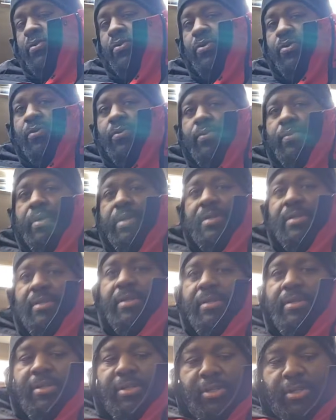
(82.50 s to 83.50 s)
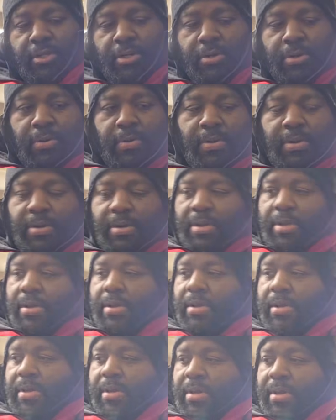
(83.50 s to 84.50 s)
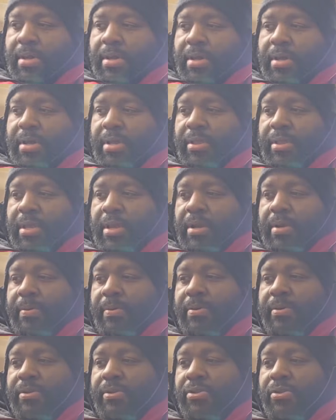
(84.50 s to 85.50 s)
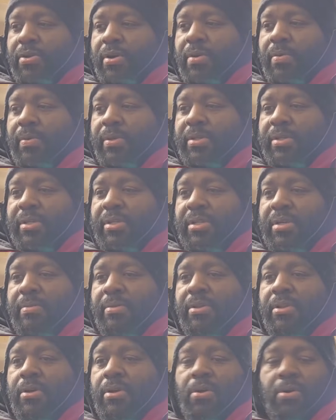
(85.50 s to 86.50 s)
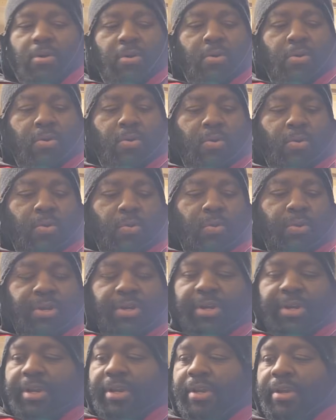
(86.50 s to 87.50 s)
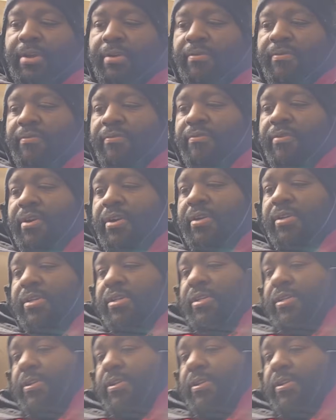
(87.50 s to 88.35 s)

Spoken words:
crazy, so I think I'm going to start with some of the older gear first